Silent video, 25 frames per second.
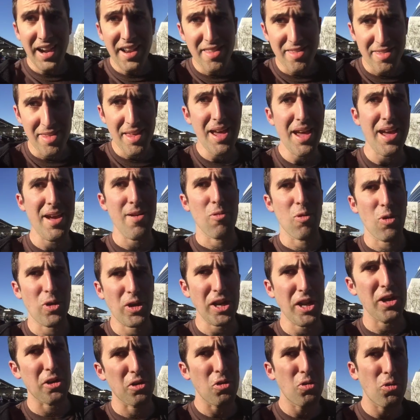gotta say,
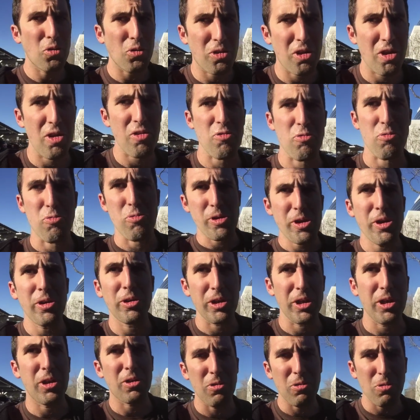working at Google sounds
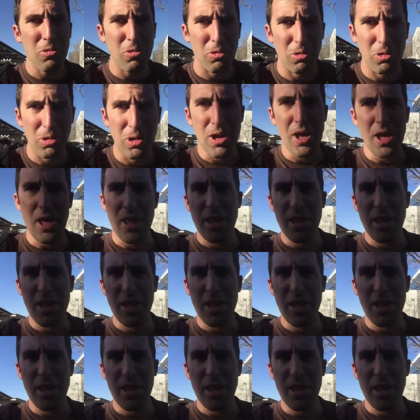really cool.